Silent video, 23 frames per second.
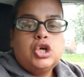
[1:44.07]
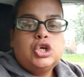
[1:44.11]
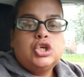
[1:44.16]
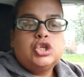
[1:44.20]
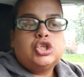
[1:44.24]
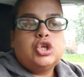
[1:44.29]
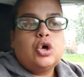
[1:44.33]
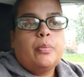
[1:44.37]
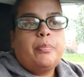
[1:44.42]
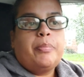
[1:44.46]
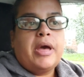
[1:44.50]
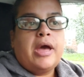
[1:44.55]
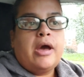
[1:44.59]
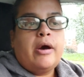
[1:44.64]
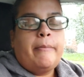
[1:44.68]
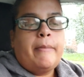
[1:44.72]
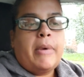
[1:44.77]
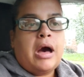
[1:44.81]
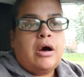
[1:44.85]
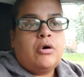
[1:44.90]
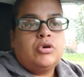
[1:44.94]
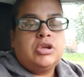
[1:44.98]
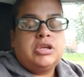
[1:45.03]
So Bear
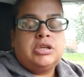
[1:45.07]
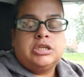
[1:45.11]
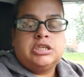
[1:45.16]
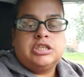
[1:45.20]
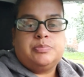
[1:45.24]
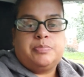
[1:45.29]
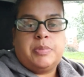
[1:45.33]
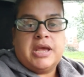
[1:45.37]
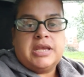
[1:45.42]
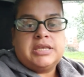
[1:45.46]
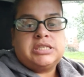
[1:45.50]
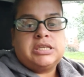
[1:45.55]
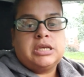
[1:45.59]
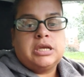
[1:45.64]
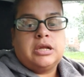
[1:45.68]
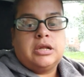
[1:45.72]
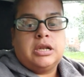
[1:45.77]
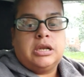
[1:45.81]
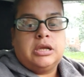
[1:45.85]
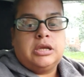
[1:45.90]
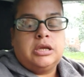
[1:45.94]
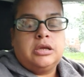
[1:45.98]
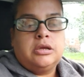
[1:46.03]
Mountain is
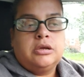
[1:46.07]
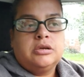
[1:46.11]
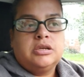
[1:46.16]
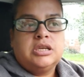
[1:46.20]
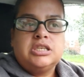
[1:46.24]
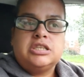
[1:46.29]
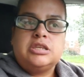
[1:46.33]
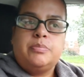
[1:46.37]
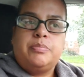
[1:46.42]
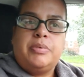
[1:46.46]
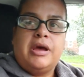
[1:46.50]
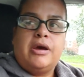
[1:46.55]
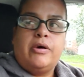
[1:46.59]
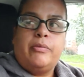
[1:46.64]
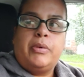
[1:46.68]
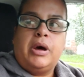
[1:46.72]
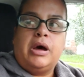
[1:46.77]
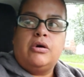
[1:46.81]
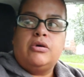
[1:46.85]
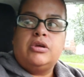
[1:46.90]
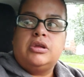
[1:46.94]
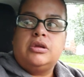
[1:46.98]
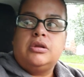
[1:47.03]
basically, is it Bear
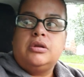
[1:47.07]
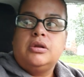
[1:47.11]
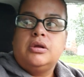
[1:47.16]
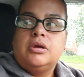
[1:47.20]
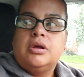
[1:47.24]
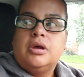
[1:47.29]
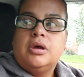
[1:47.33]
Mountain?